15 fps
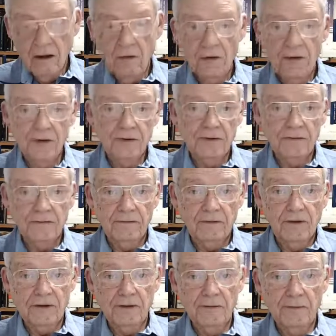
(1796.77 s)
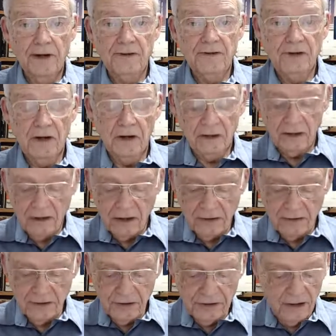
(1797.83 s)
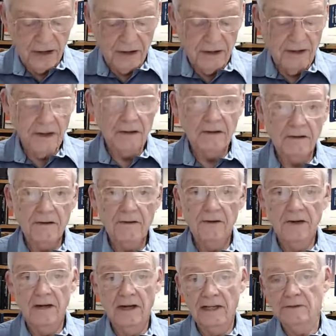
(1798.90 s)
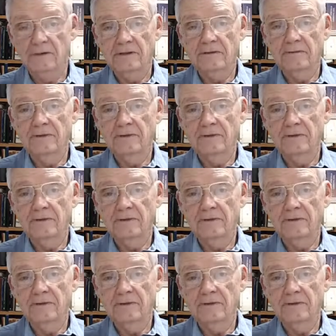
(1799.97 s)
which of course makes John contradict the other three Gospels,